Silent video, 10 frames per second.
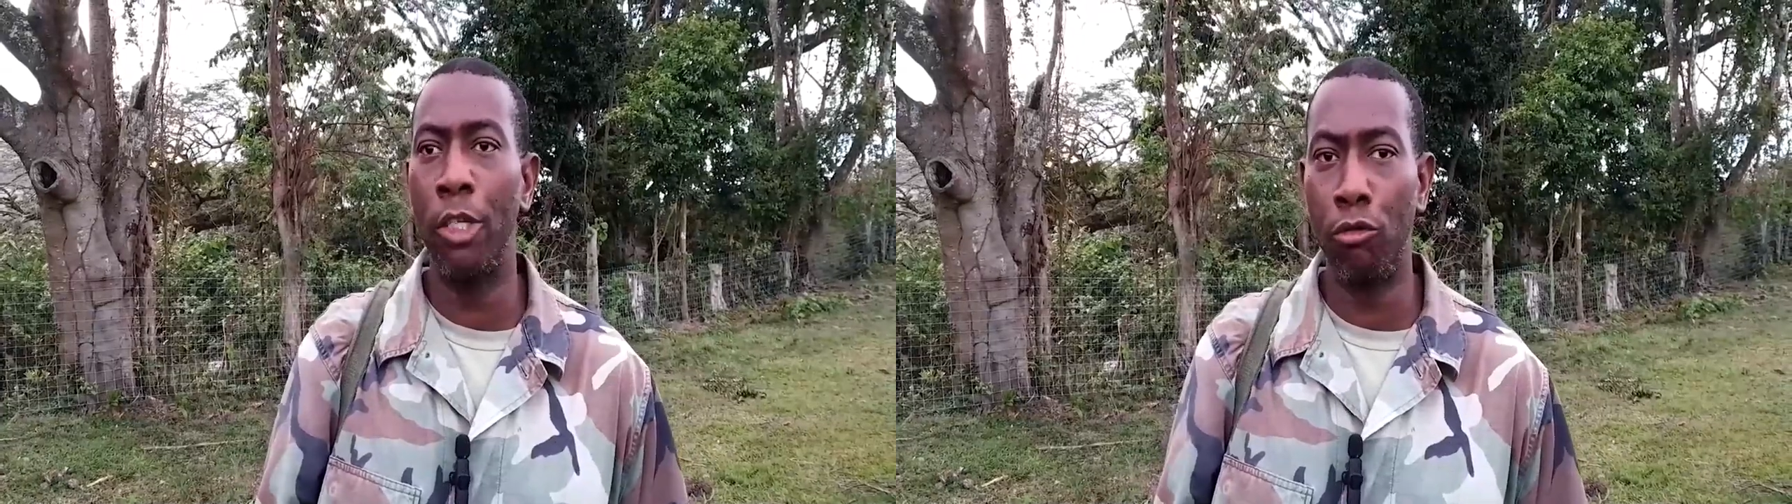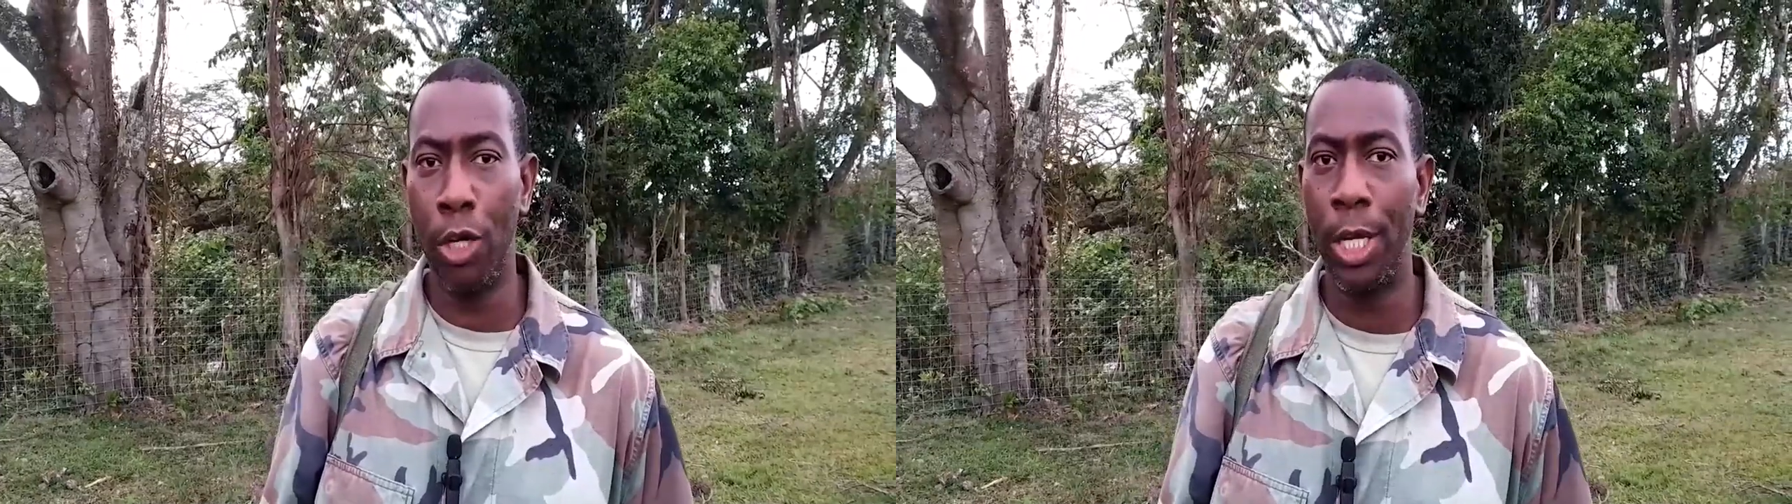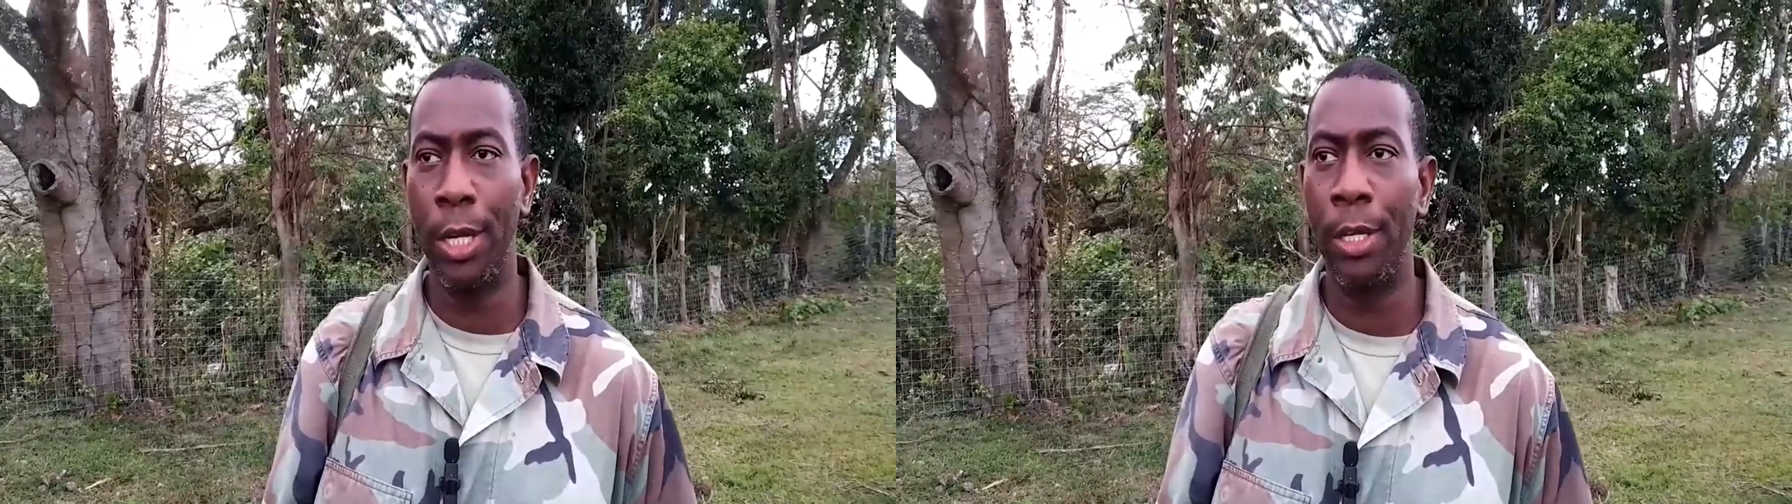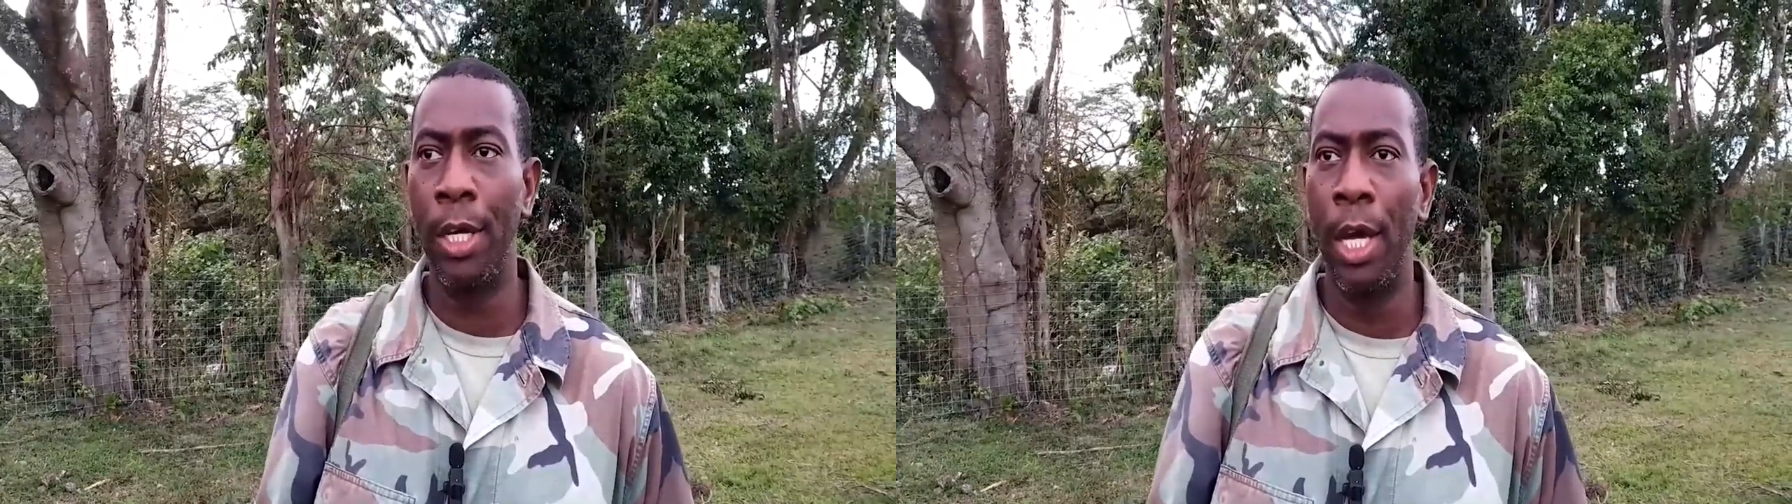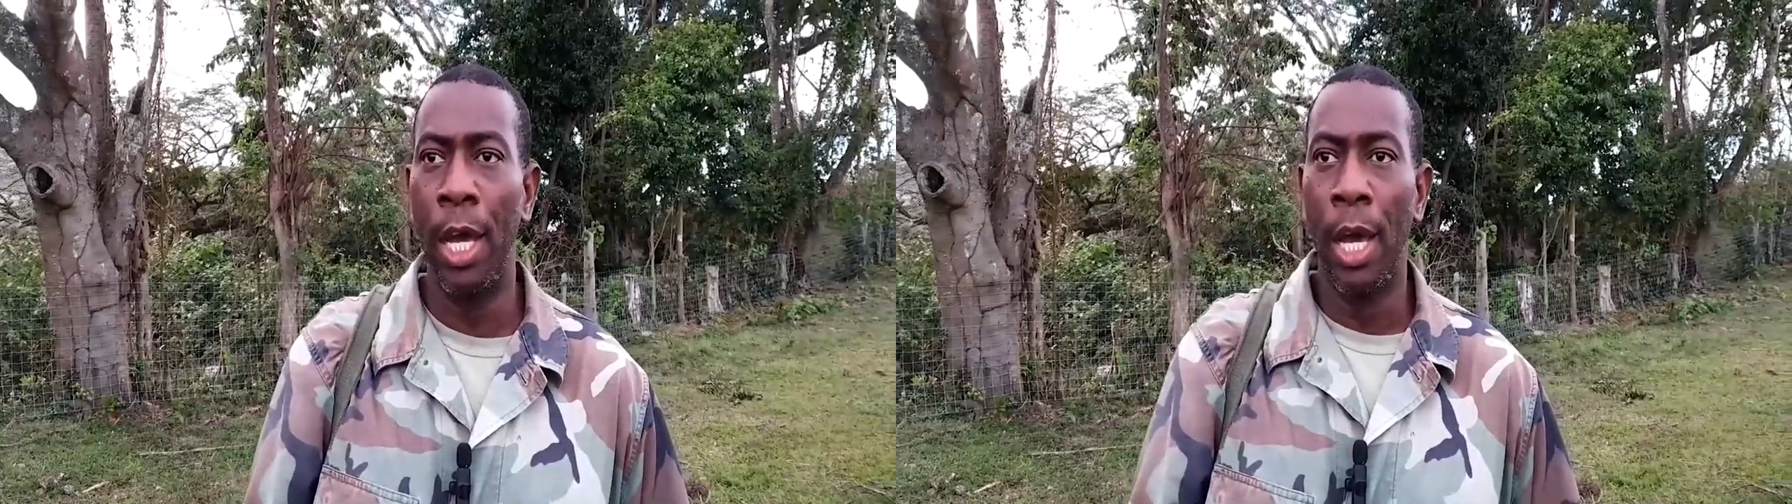training
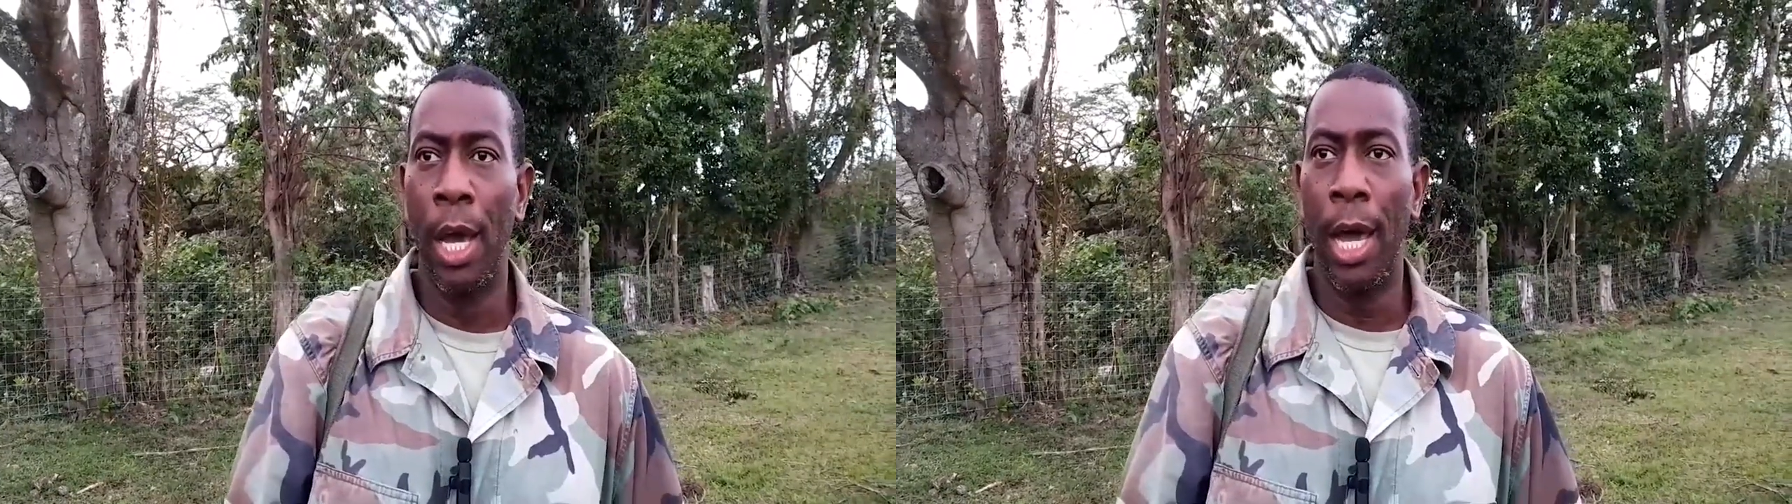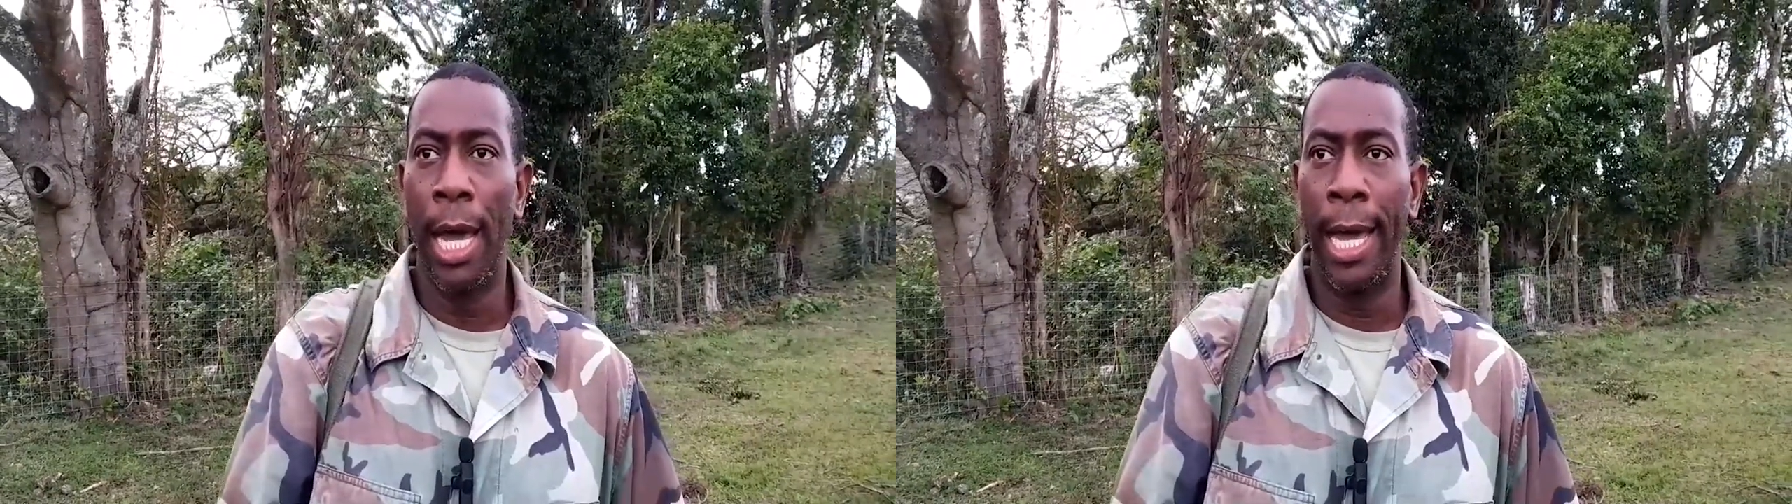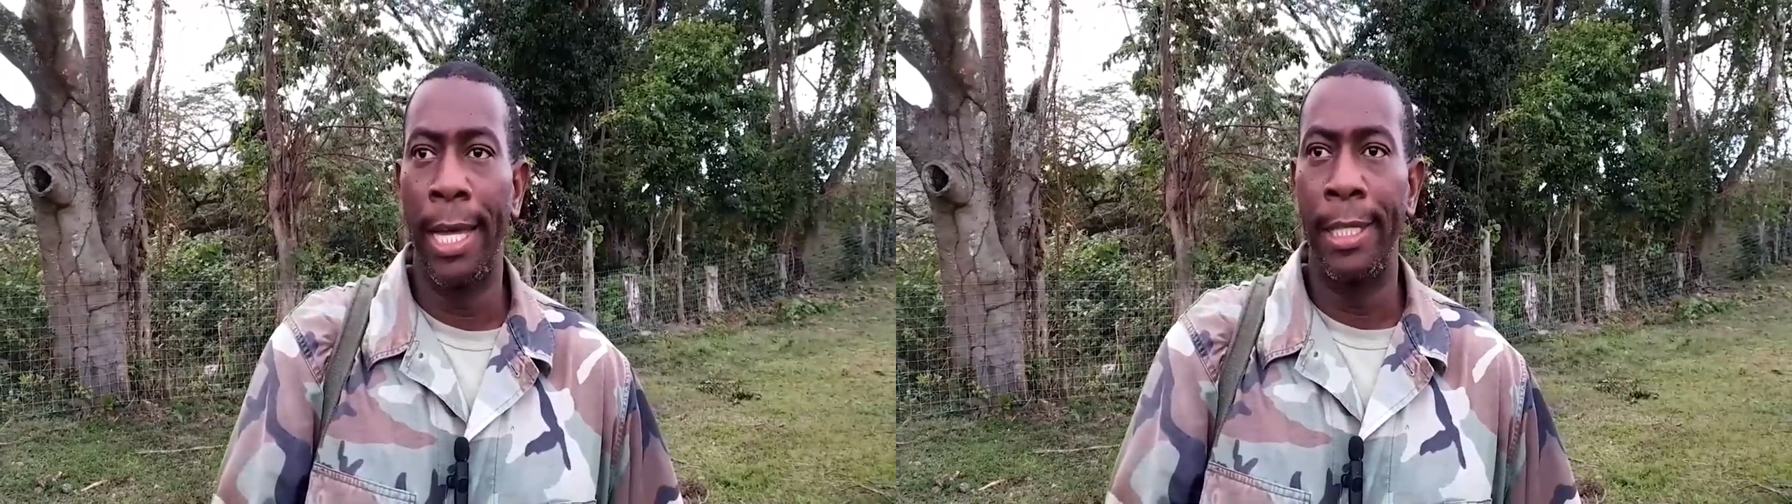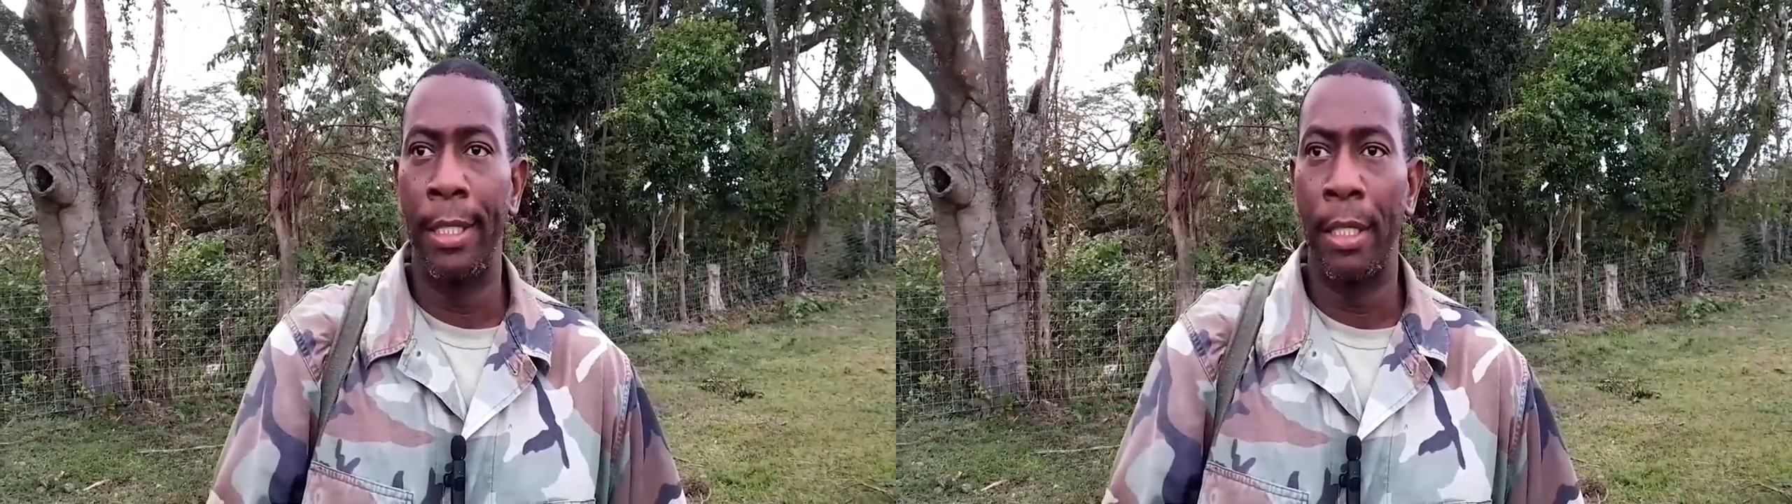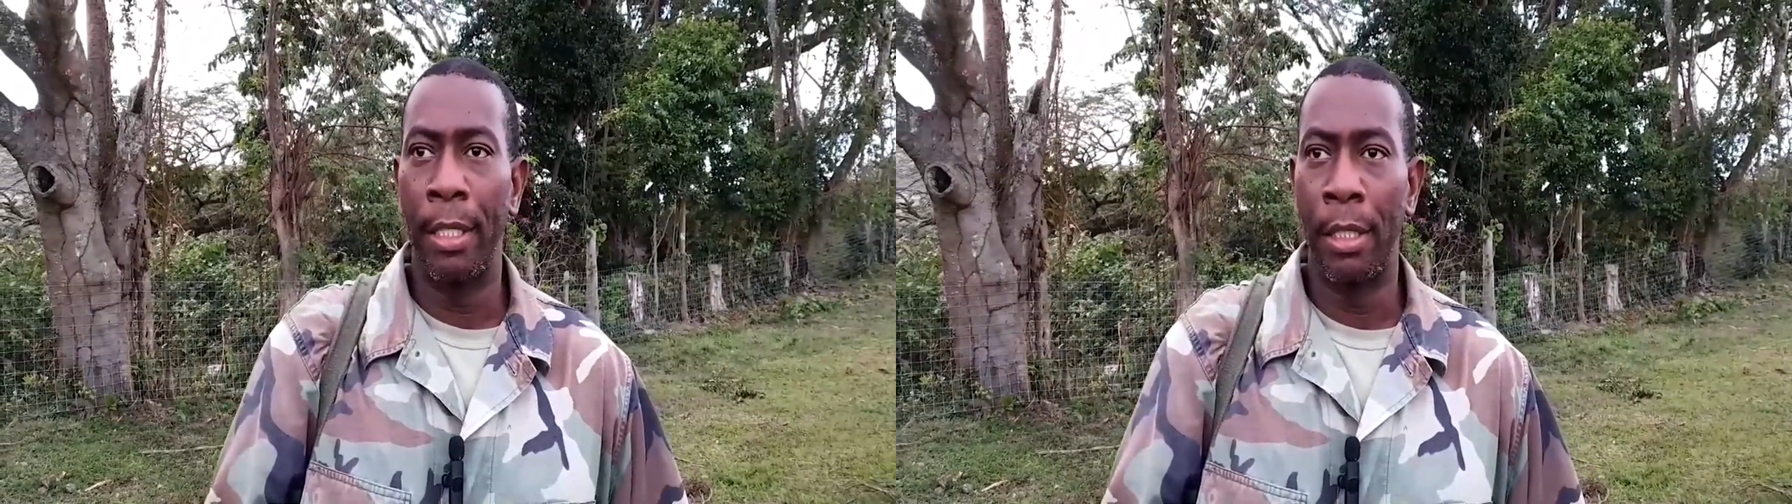and
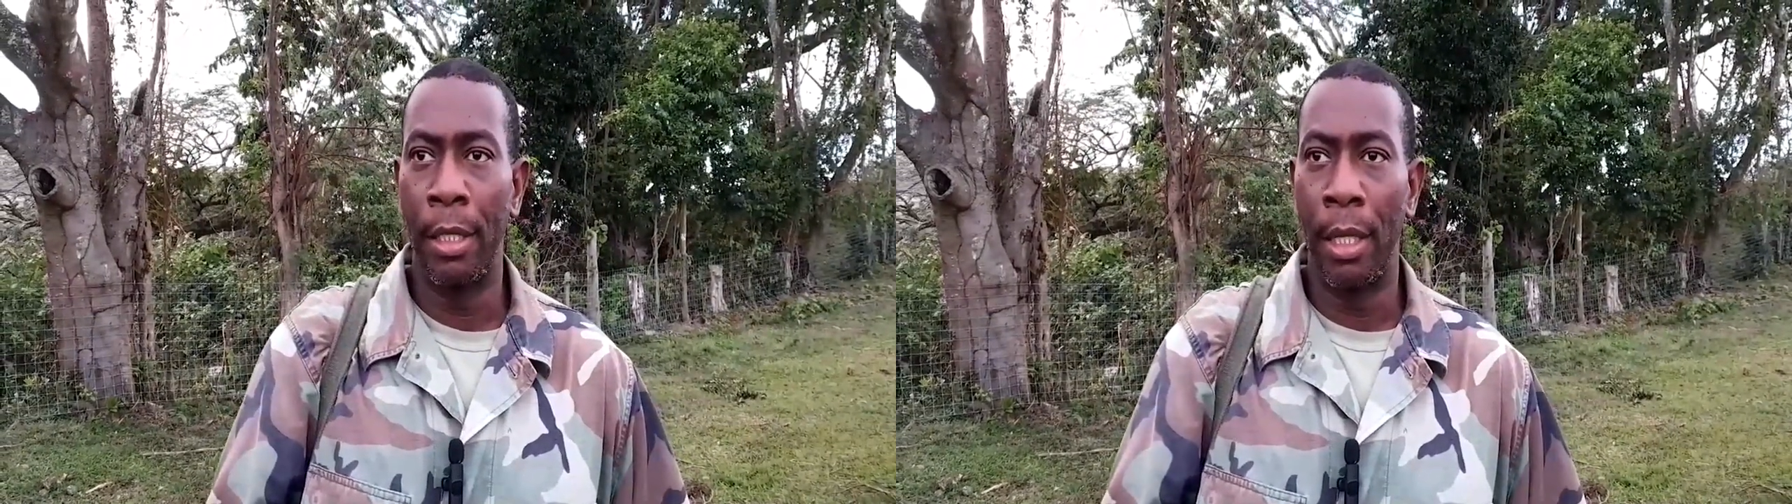uh,